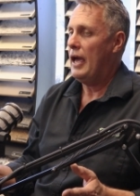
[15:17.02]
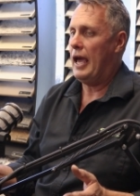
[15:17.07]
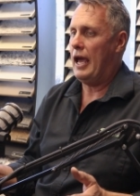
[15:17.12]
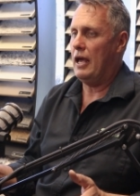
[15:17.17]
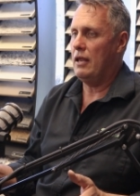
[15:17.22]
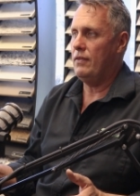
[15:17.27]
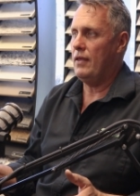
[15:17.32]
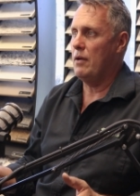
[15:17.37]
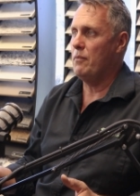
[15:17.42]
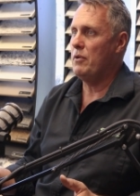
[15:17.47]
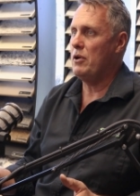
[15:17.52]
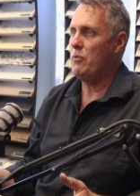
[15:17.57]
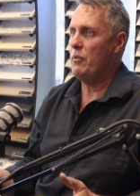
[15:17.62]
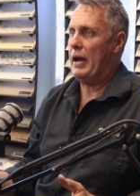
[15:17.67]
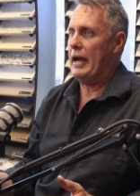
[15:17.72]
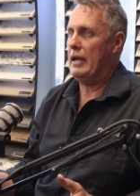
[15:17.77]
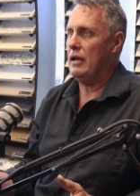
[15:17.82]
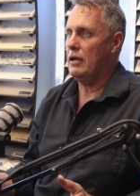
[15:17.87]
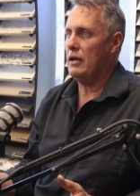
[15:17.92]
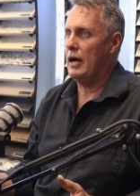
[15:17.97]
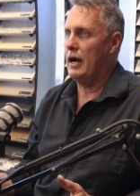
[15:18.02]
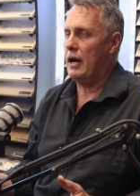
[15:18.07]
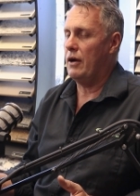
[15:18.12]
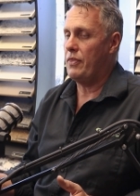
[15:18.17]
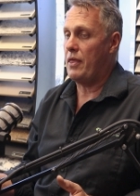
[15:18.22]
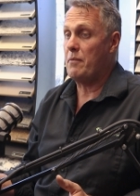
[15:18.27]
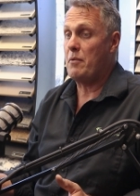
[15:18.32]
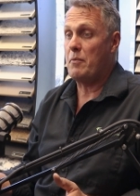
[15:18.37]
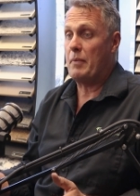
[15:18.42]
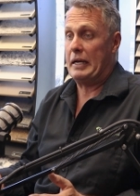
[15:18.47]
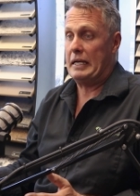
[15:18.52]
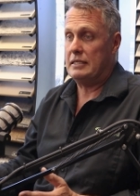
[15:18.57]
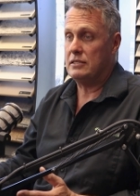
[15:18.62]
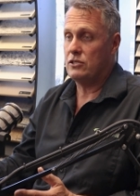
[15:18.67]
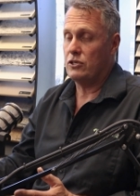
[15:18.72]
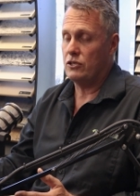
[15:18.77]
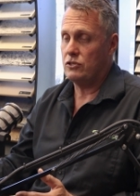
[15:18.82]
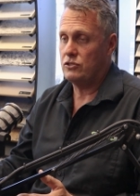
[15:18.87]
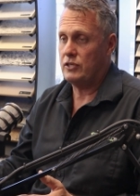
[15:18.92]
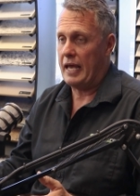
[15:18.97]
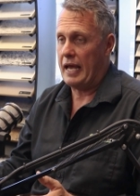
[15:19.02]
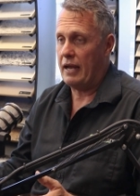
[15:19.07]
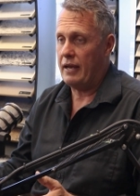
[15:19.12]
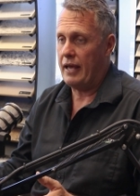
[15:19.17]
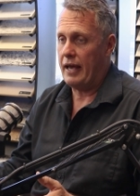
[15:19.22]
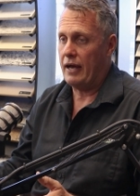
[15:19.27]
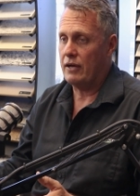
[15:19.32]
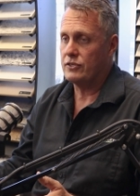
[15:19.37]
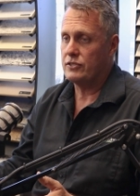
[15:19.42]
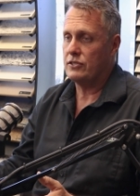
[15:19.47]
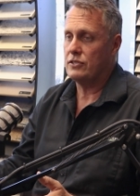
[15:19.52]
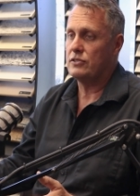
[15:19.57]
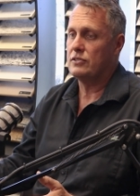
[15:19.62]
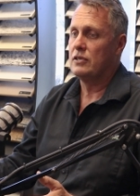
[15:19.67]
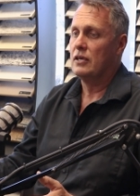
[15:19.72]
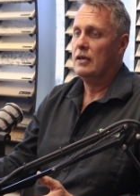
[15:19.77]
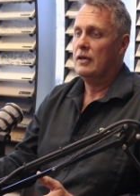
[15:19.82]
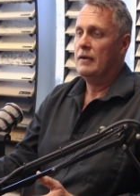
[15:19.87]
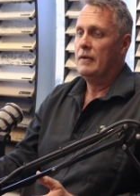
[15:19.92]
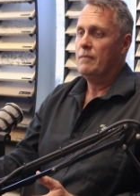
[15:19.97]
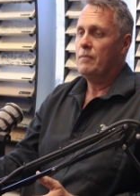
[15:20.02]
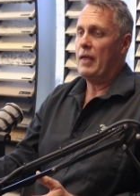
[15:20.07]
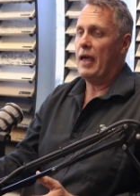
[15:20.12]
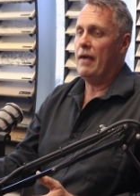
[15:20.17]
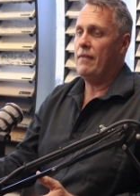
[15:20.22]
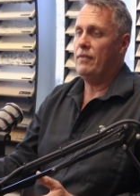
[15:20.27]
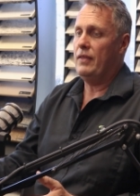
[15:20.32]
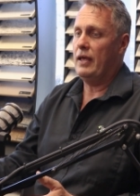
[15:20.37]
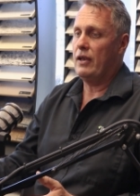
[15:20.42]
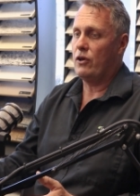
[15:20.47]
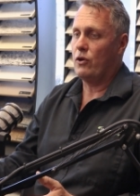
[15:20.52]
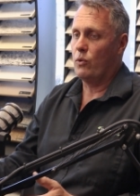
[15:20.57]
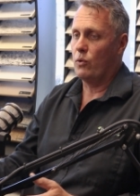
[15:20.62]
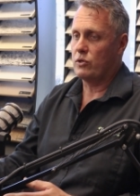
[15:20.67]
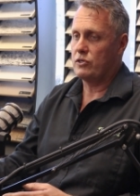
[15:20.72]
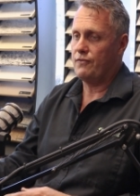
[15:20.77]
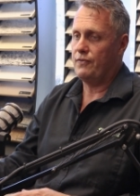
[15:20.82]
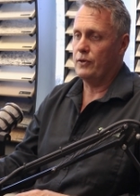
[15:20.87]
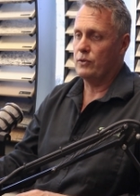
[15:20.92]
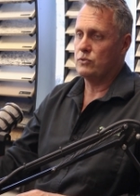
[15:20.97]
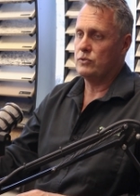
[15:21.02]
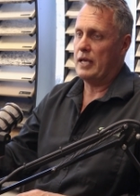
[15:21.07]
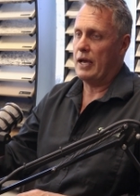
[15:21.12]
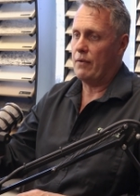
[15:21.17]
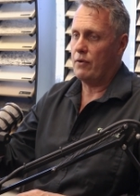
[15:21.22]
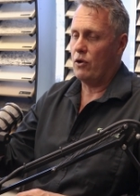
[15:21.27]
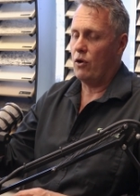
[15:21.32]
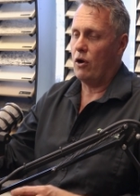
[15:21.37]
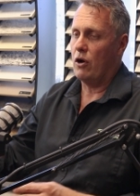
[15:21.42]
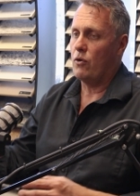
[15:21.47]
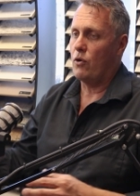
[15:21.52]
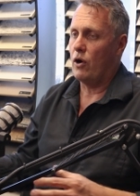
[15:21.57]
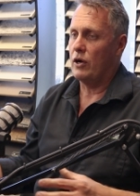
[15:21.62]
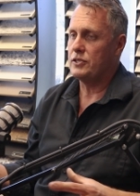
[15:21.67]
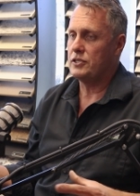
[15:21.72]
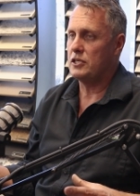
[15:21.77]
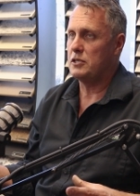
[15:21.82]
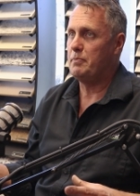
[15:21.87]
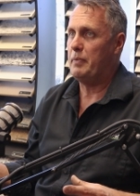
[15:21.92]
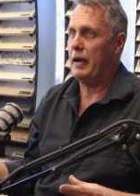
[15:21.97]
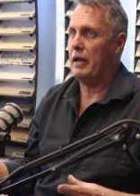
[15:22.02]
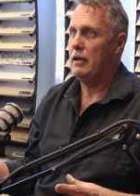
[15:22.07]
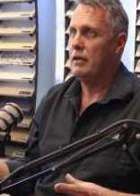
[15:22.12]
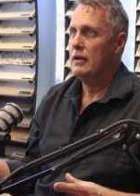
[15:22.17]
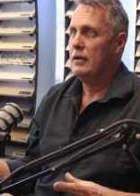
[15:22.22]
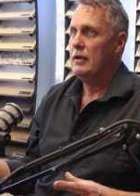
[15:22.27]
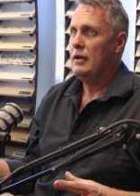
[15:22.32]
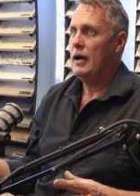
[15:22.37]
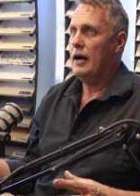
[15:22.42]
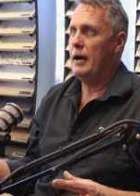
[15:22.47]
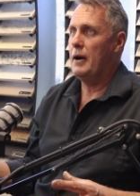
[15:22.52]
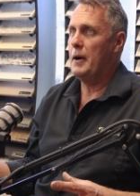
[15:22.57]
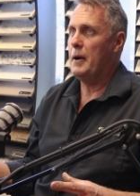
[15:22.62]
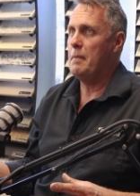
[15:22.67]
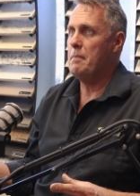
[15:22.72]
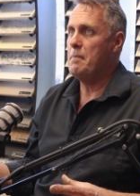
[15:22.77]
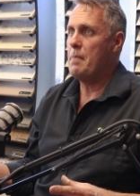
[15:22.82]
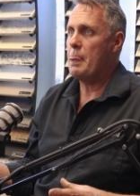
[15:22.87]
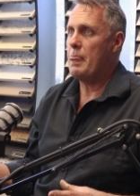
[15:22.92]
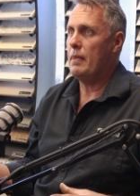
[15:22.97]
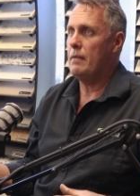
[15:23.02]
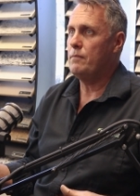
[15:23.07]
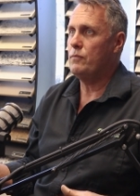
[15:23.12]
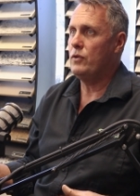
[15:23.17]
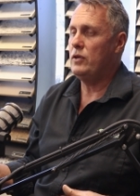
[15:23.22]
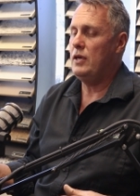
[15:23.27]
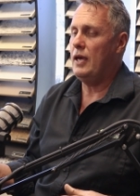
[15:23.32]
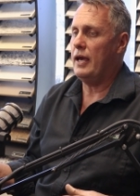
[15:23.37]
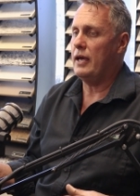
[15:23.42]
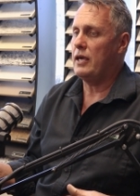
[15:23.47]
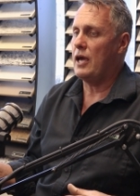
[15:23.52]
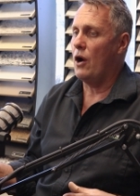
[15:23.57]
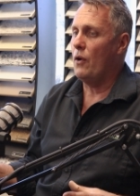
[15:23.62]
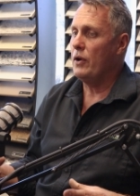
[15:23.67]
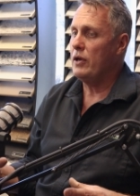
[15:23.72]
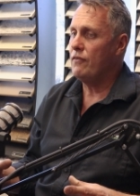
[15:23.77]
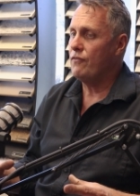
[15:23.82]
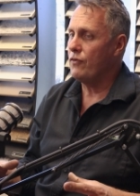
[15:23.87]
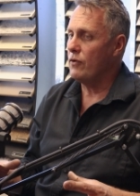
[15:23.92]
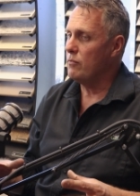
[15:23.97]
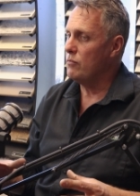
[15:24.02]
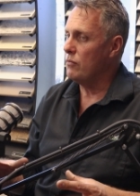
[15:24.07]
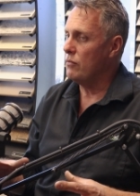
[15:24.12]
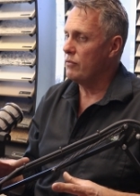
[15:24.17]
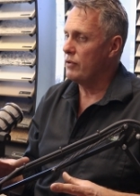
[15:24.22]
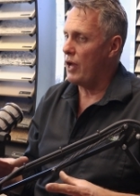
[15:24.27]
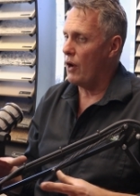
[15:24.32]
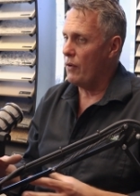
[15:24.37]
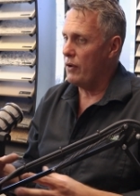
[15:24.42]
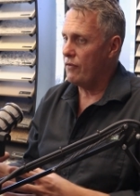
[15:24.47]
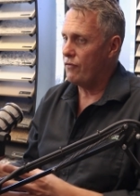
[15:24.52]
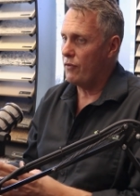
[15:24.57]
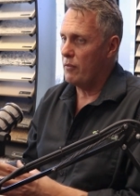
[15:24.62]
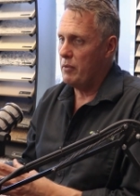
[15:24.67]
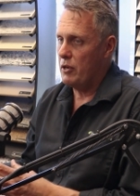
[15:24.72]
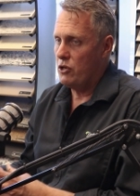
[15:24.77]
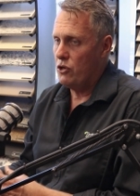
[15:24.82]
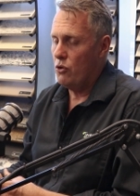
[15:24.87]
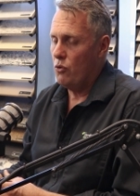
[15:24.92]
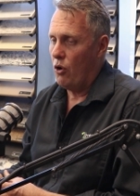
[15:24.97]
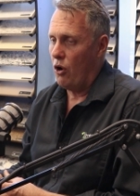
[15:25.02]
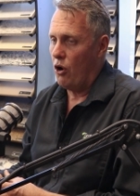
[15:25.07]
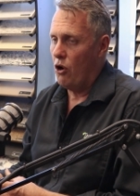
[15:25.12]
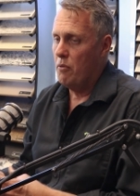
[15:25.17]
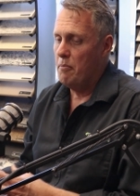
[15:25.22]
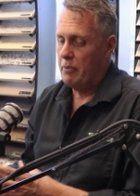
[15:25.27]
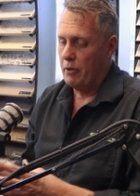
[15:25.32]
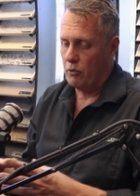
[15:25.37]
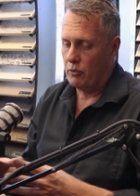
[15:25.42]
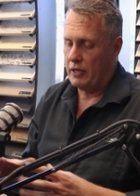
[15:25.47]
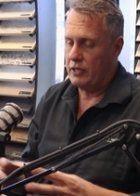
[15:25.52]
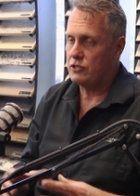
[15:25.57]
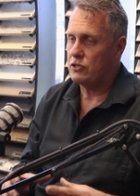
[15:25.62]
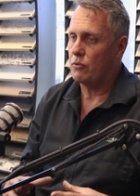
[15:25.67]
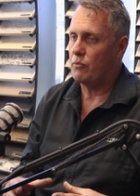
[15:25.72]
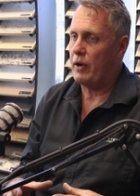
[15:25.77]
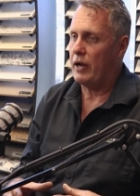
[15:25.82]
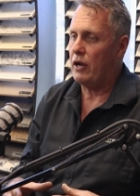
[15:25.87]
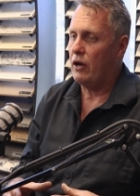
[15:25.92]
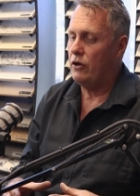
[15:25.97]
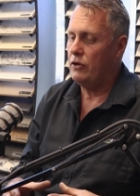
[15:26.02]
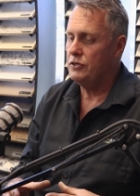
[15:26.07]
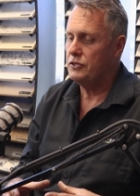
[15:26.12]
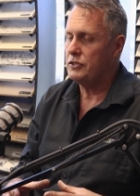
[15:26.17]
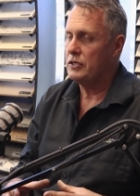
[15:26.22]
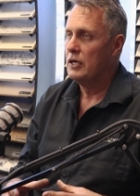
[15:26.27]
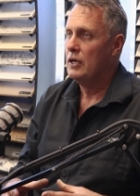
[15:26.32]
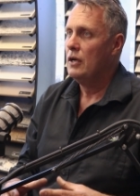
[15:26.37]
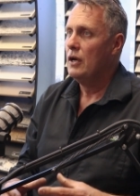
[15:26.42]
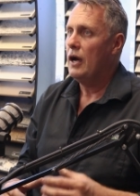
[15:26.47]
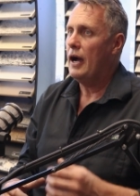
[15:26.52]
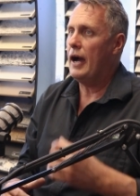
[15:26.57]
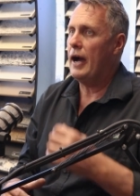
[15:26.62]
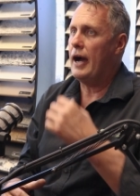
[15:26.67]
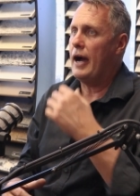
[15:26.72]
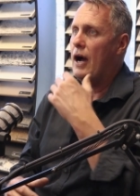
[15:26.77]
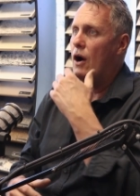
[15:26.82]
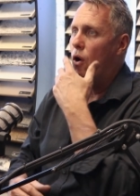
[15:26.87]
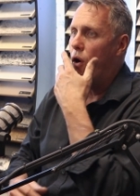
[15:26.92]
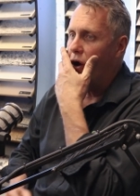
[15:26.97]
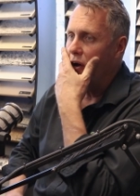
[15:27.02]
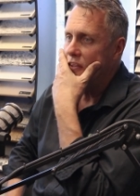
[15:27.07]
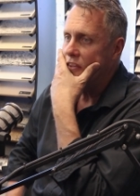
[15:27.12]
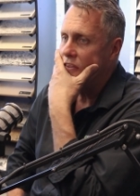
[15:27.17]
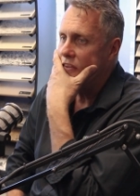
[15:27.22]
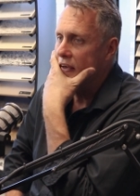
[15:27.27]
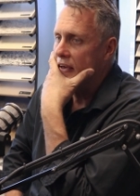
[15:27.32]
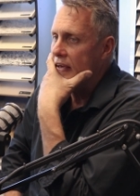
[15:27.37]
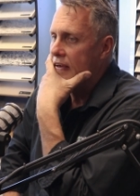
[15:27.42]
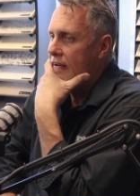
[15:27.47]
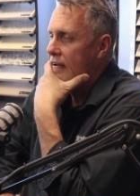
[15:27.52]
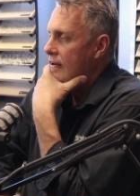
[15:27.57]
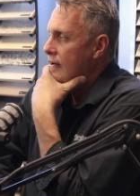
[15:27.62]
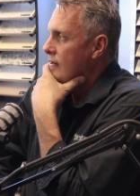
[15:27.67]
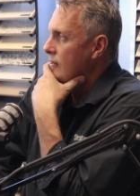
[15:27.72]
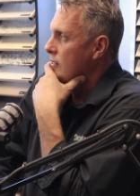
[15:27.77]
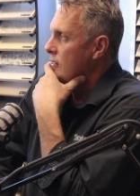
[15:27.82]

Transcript: And then we went, uh, then we went into townhouses, and then of course Phil's now in high rises. But um, yeah, going from going from a new home build into renos, uh, I think